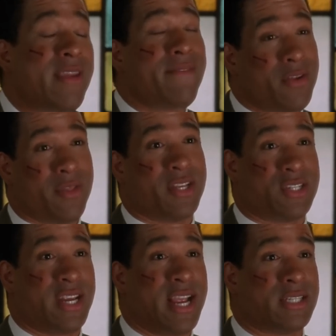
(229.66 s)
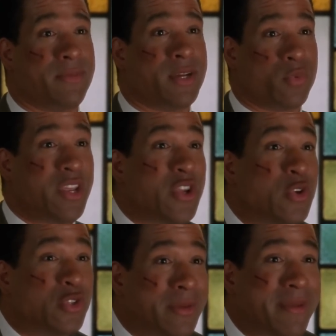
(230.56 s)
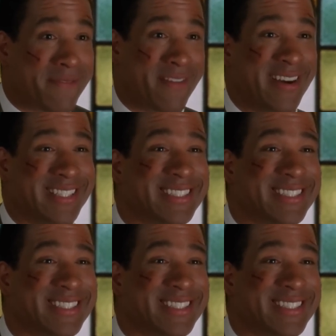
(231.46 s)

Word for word: So first we have to talk about tokenism.